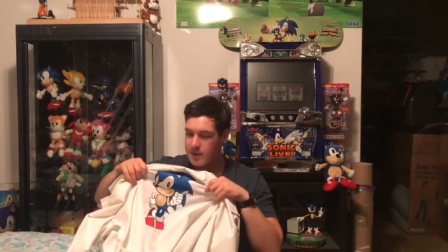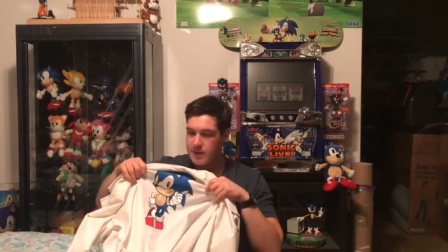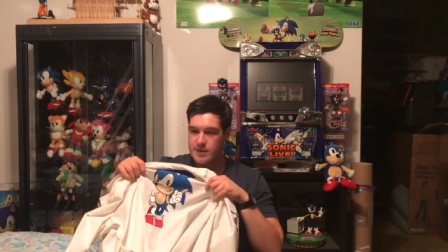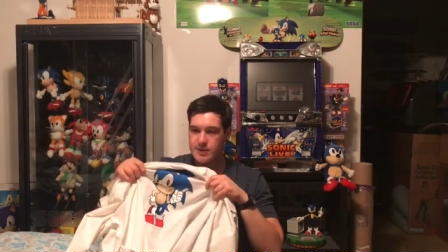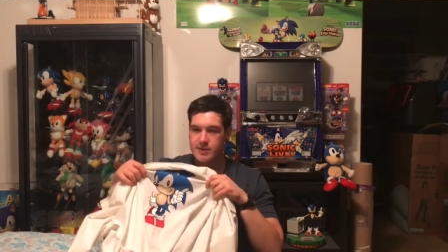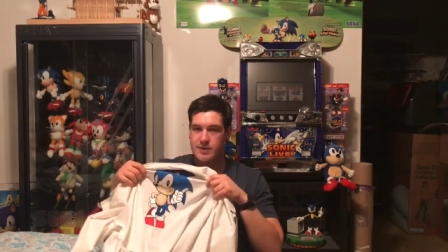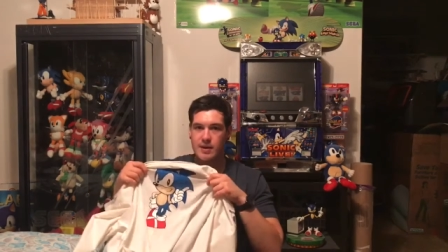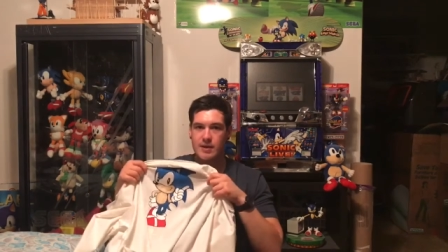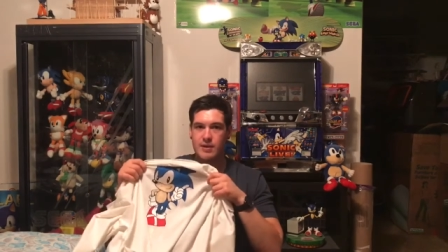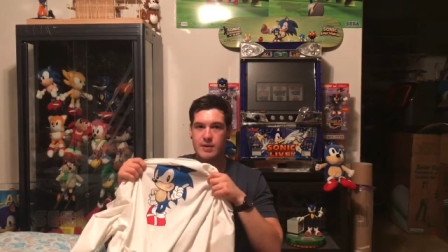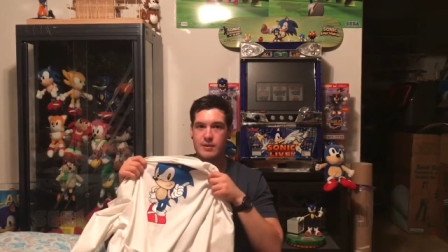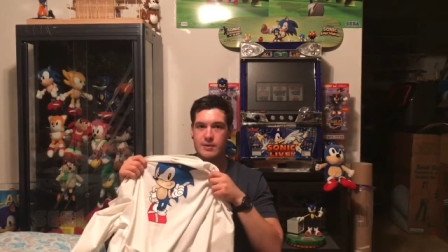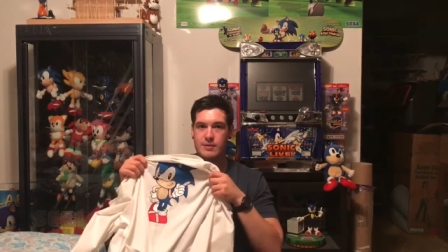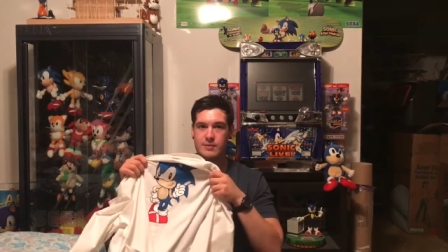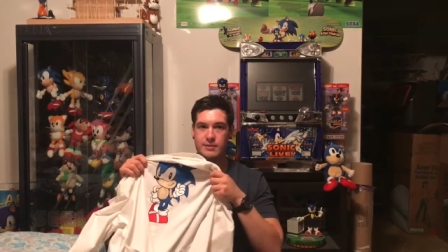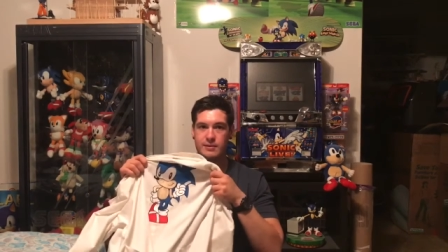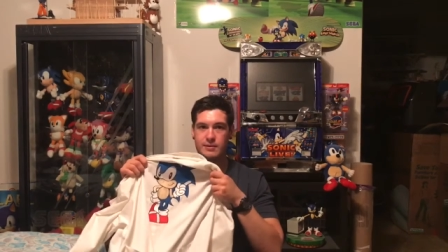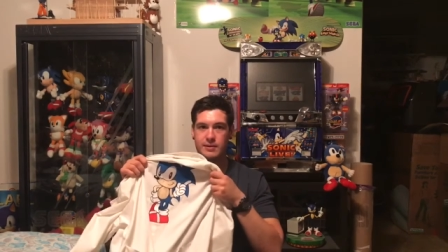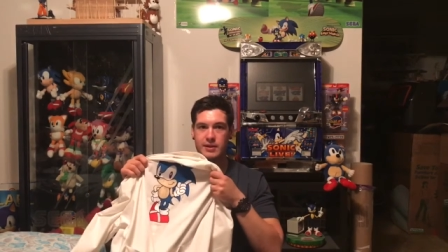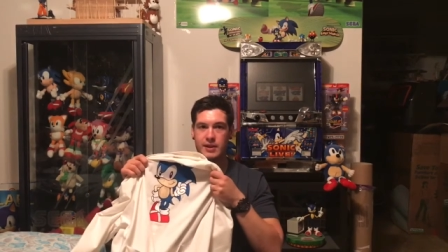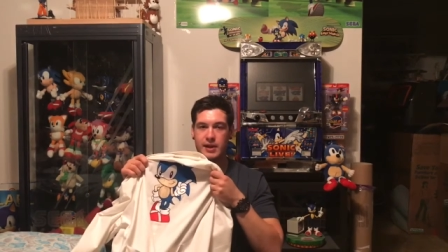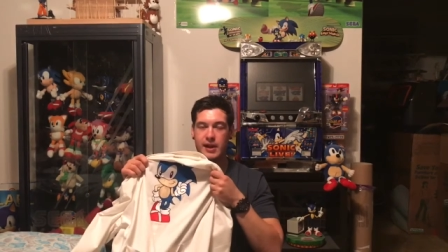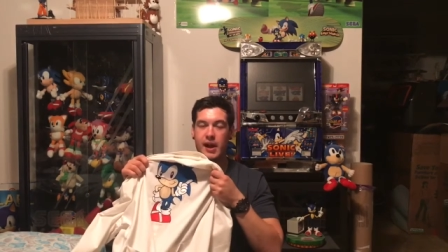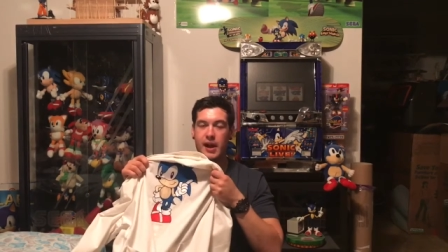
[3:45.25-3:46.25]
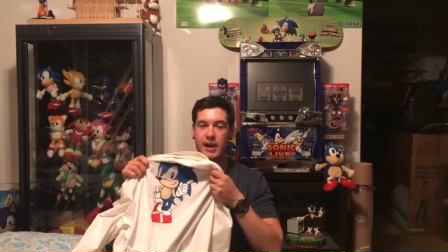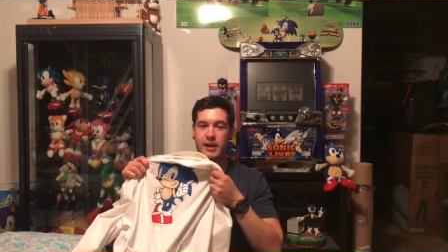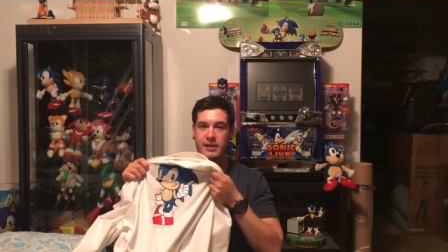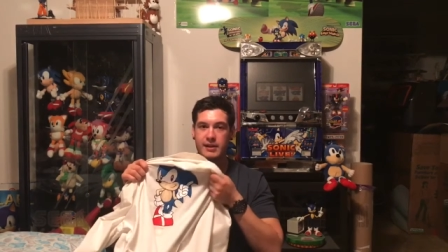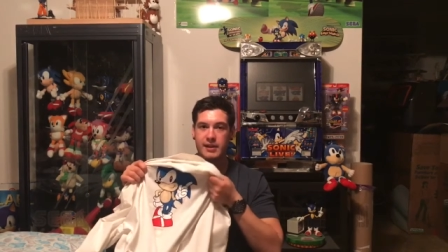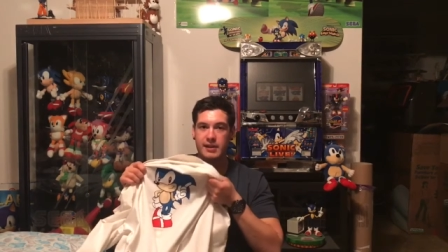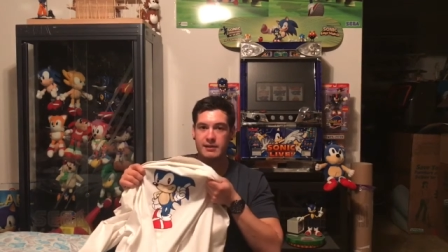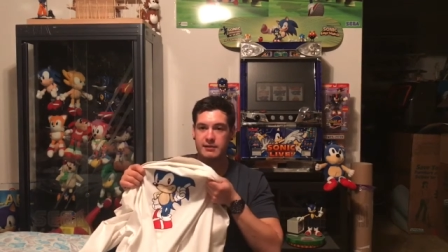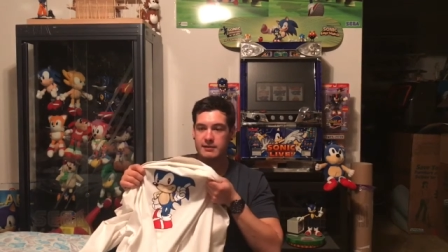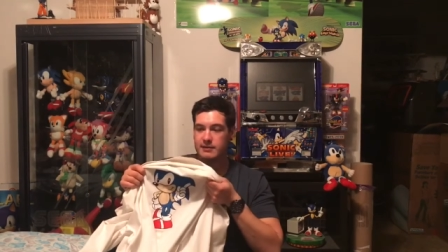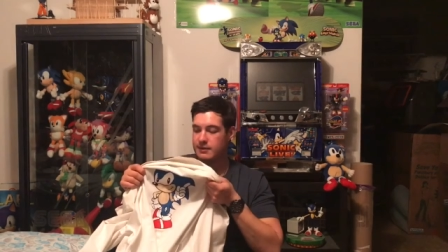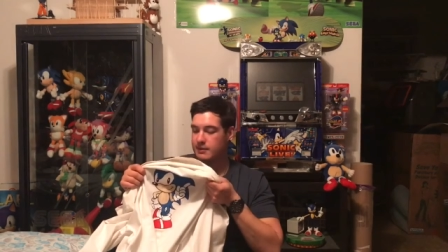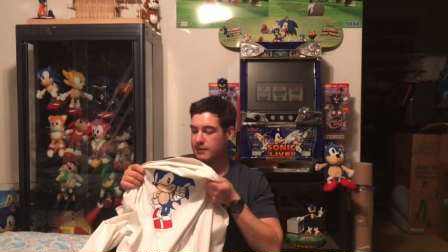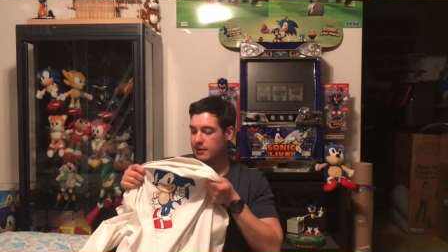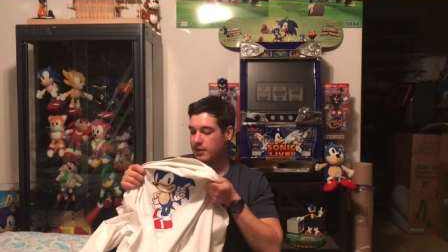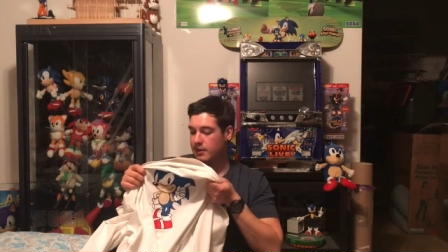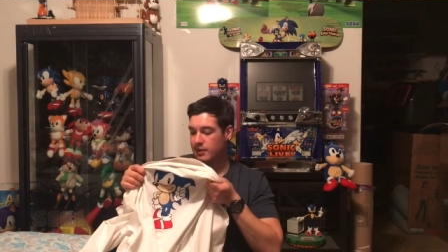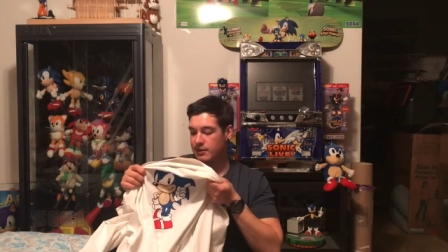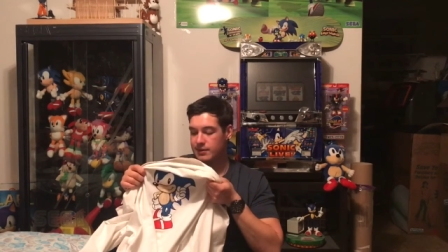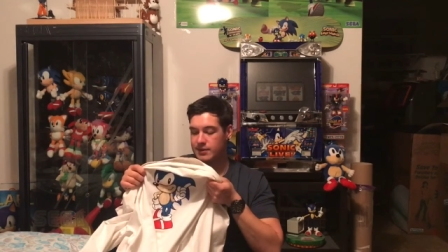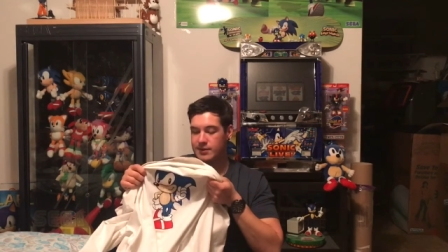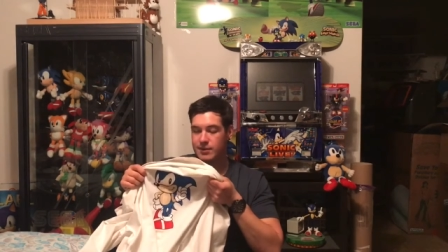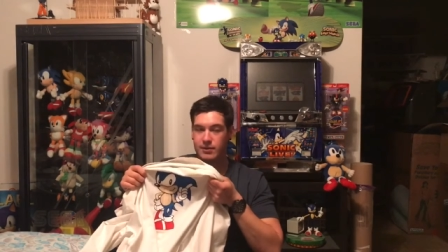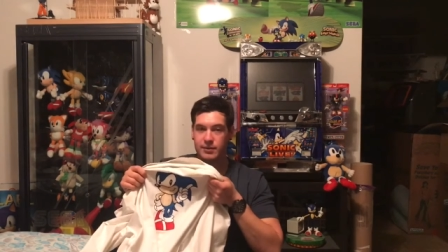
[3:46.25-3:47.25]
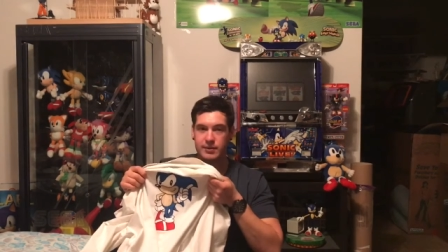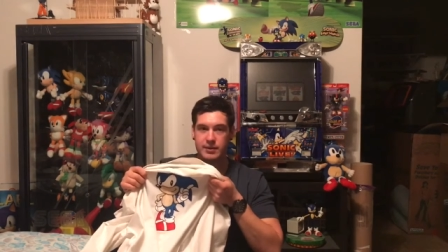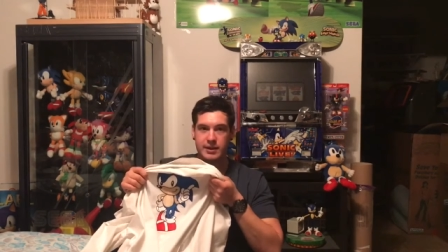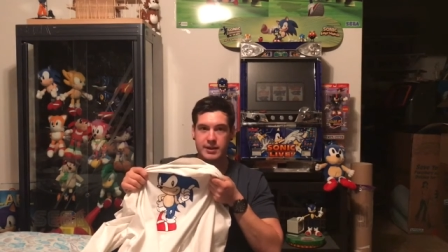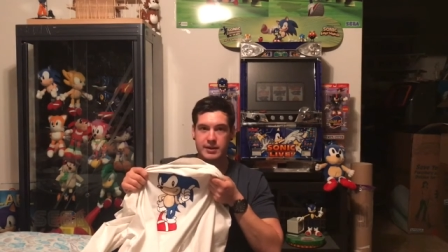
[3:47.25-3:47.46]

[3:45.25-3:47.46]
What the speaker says: So the guy that sold